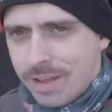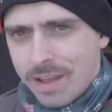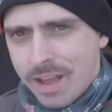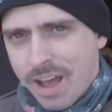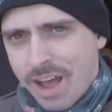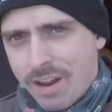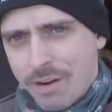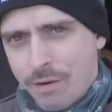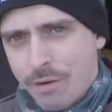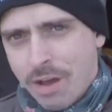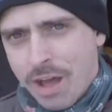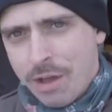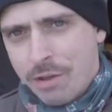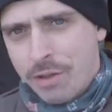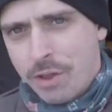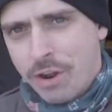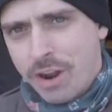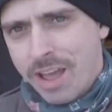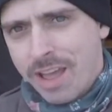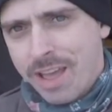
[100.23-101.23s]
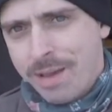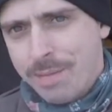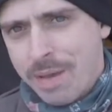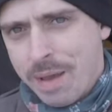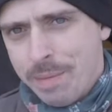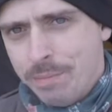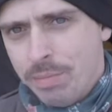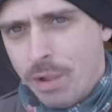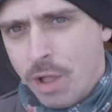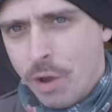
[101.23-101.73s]
I don't know how good I am
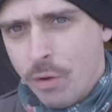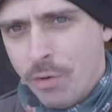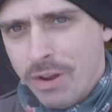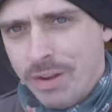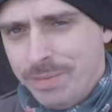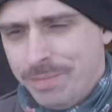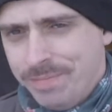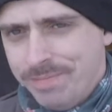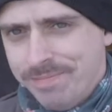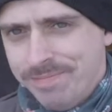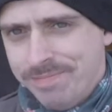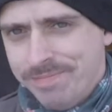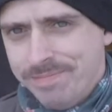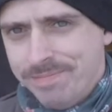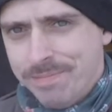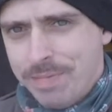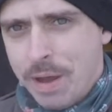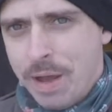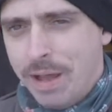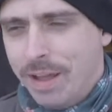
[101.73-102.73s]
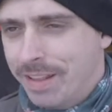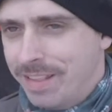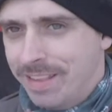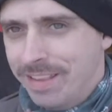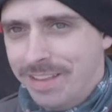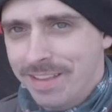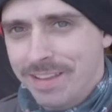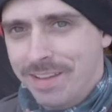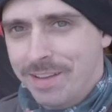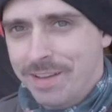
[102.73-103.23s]
at blowing, but
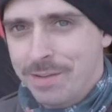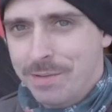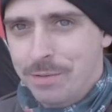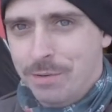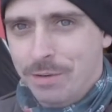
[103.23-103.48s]
we'll